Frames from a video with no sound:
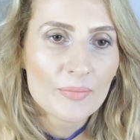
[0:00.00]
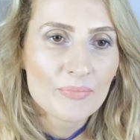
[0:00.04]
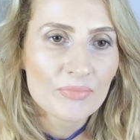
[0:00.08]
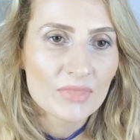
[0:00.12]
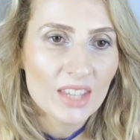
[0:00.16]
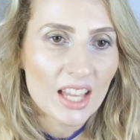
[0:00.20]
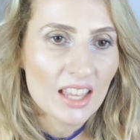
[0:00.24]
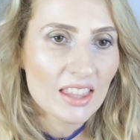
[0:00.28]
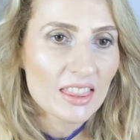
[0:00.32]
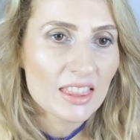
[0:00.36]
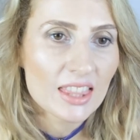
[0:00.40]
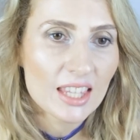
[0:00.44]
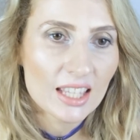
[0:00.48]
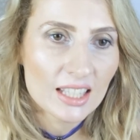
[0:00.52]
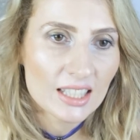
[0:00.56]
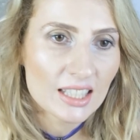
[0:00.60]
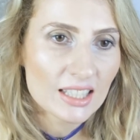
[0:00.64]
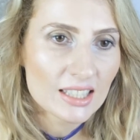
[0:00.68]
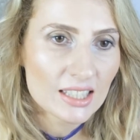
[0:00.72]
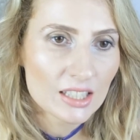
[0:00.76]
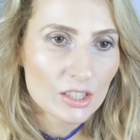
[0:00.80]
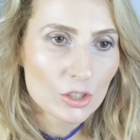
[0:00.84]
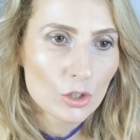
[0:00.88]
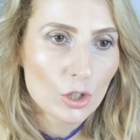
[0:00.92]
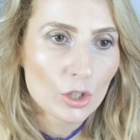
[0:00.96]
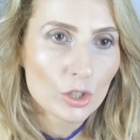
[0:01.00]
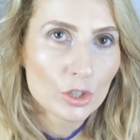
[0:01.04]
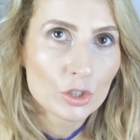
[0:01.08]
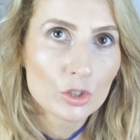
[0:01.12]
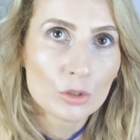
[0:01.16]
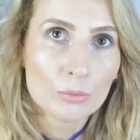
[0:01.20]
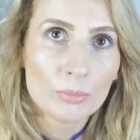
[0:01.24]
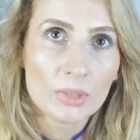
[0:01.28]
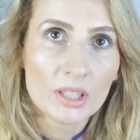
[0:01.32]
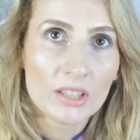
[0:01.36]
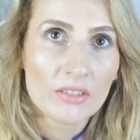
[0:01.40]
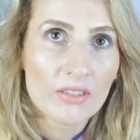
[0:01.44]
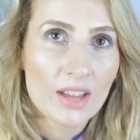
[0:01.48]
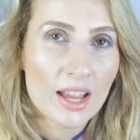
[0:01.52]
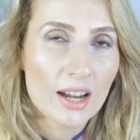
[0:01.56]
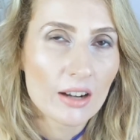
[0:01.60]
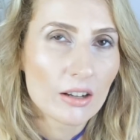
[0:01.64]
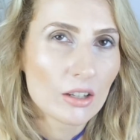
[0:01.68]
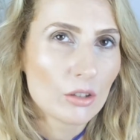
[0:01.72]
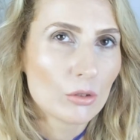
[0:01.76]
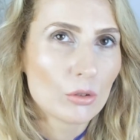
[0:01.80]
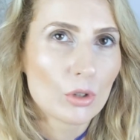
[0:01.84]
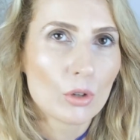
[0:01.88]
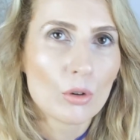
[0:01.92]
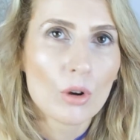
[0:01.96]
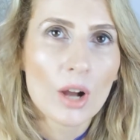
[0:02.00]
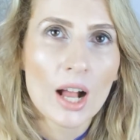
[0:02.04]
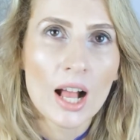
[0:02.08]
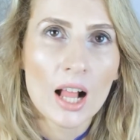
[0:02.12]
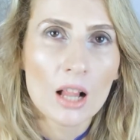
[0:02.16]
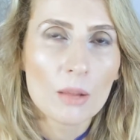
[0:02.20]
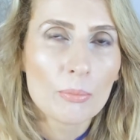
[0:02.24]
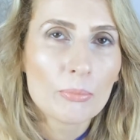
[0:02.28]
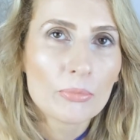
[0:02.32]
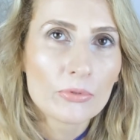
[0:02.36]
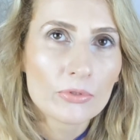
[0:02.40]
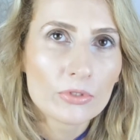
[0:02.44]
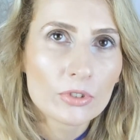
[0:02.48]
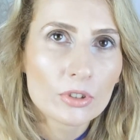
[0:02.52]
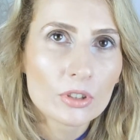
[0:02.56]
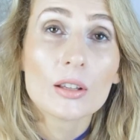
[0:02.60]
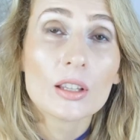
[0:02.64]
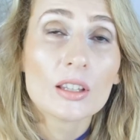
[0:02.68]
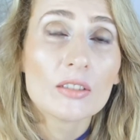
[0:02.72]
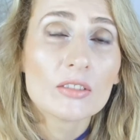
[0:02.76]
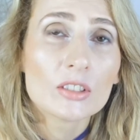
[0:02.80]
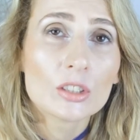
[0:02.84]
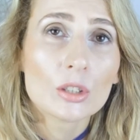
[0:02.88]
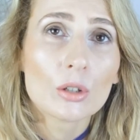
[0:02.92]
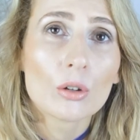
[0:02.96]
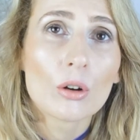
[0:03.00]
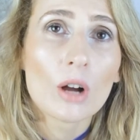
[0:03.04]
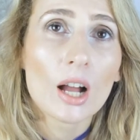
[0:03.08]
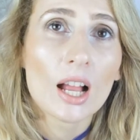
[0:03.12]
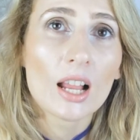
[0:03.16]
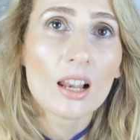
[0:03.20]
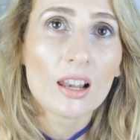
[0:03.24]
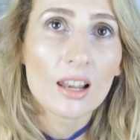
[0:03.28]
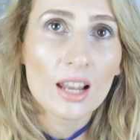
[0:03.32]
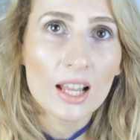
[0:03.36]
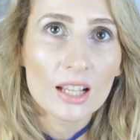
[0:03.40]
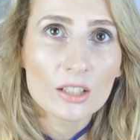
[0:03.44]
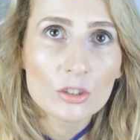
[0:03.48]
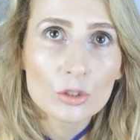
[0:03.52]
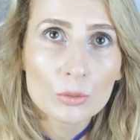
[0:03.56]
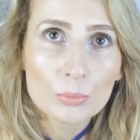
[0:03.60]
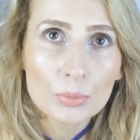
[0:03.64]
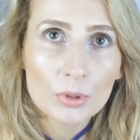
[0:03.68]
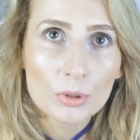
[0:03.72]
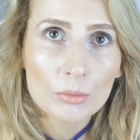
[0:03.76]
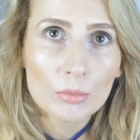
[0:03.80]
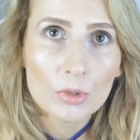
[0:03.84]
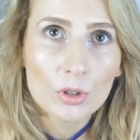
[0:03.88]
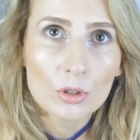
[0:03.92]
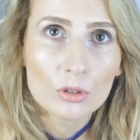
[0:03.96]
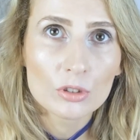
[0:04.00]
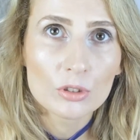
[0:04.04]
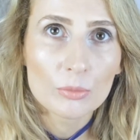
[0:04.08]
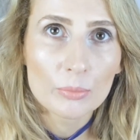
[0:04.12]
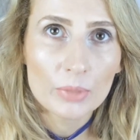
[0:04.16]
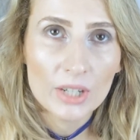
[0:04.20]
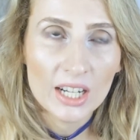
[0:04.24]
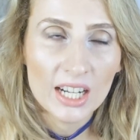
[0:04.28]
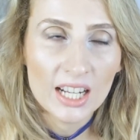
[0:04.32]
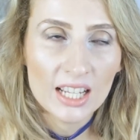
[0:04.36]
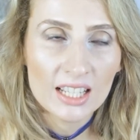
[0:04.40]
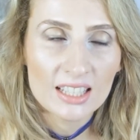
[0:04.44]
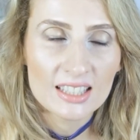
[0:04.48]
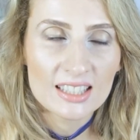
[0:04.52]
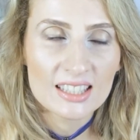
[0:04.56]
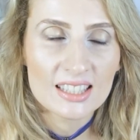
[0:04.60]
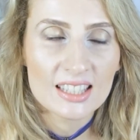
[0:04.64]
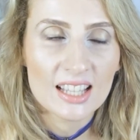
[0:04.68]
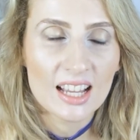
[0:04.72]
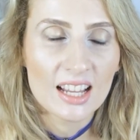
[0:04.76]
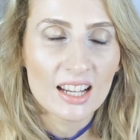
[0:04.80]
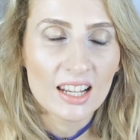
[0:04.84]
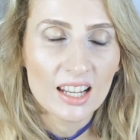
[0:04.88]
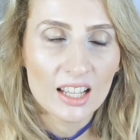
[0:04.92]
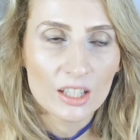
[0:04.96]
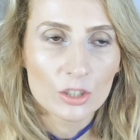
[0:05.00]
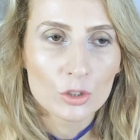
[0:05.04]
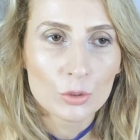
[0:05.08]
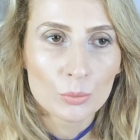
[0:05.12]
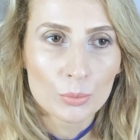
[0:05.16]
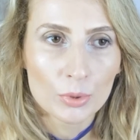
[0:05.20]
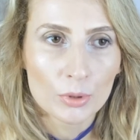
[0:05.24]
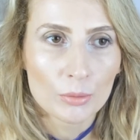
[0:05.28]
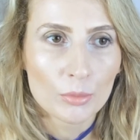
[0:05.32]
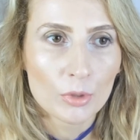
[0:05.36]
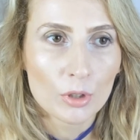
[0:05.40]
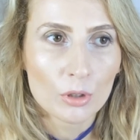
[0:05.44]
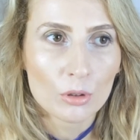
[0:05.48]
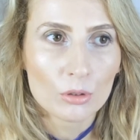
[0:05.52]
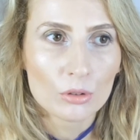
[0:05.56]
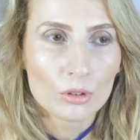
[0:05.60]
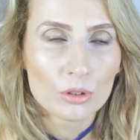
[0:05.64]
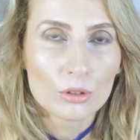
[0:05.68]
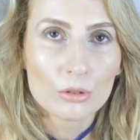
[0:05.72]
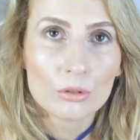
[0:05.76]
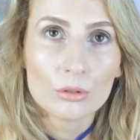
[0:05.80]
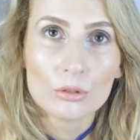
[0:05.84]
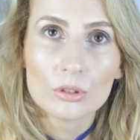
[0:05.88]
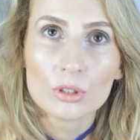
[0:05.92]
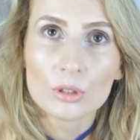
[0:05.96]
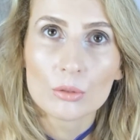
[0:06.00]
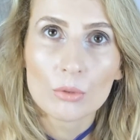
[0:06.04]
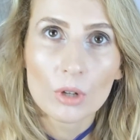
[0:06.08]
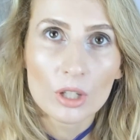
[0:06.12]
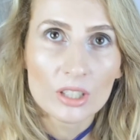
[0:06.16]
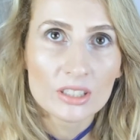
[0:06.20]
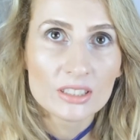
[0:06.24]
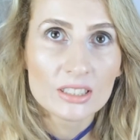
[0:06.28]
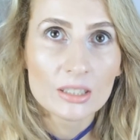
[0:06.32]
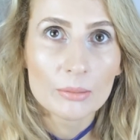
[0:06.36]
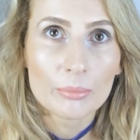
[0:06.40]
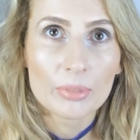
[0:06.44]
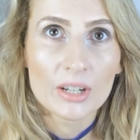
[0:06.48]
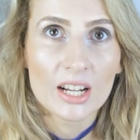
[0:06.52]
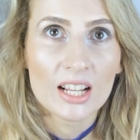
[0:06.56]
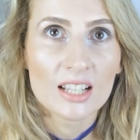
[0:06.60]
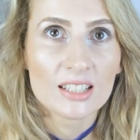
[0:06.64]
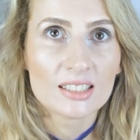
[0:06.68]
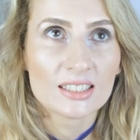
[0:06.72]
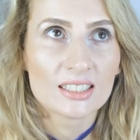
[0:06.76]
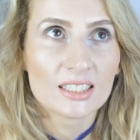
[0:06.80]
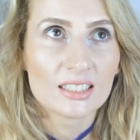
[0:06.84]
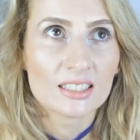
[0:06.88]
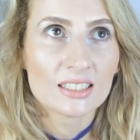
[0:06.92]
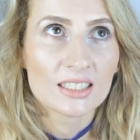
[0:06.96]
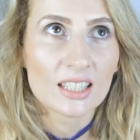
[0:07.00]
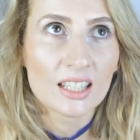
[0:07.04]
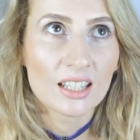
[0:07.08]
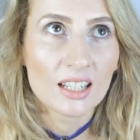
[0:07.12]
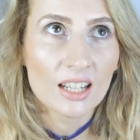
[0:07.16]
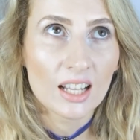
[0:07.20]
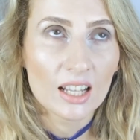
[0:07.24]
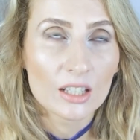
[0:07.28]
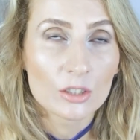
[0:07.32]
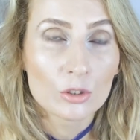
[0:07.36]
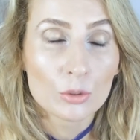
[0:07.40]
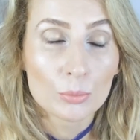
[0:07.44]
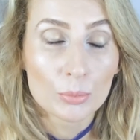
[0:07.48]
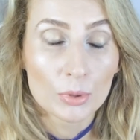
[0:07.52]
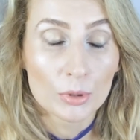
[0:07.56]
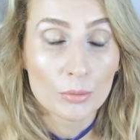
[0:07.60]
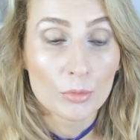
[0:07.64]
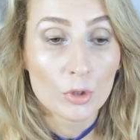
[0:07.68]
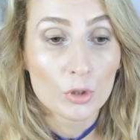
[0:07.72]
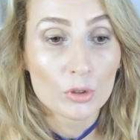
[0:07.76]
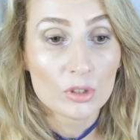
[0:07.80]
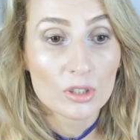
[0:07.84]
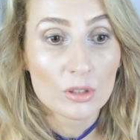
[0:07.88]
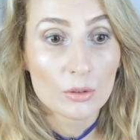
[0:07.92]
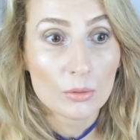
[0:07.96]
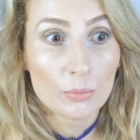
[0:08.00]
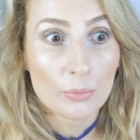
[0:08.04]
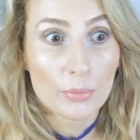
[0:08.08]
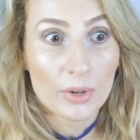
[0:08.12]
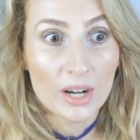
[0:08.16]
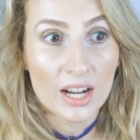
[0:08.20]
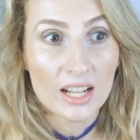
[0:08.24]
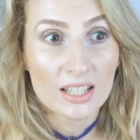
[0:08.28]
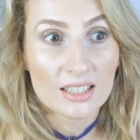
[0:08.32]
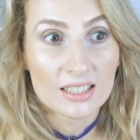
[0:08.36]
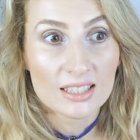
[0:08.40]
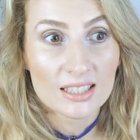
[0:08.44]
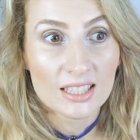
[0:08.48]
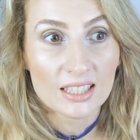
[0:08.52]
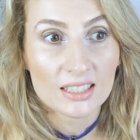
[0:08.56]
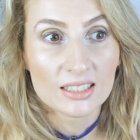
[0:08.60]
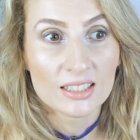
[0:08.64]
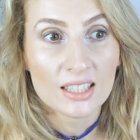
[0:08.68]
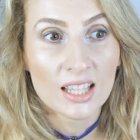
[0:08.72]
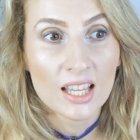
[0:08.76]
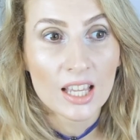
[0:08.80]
I think this is going to be very, you know, helpful. Even though I like to promote brands, I like to promote good quality brands, and I like to promote brands that